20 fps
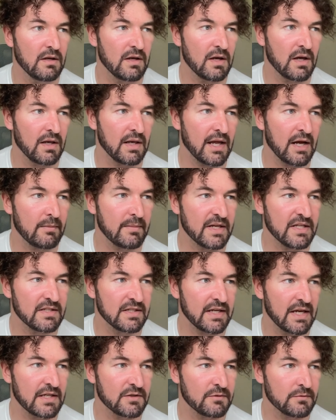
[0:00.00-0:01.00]
allow me to
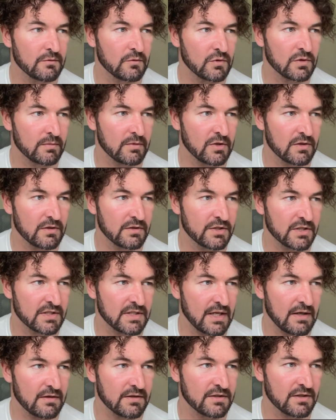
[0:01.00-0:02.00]
get into an order block just
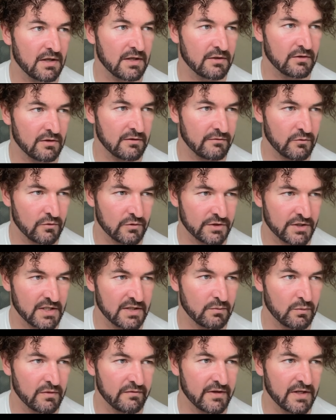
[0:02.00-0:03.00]
outside of or
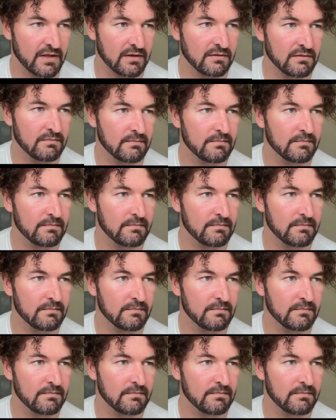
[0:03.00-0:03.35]
just within,